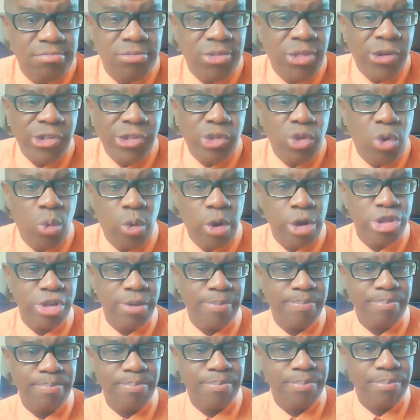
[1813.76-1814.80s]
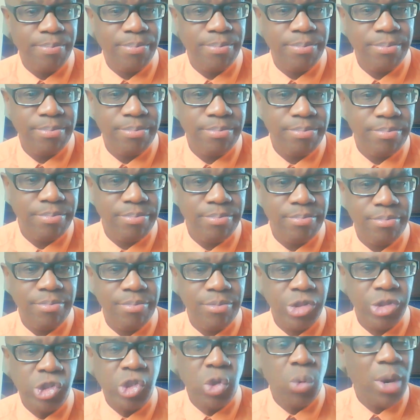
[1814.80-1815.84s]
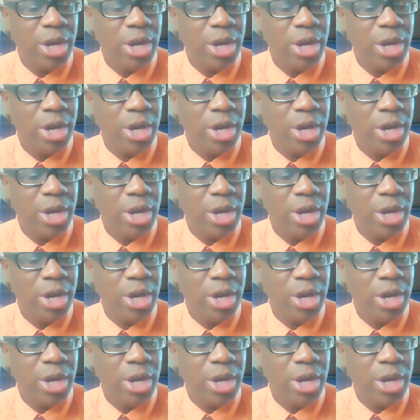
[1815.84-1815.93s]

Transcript: there's no worship. So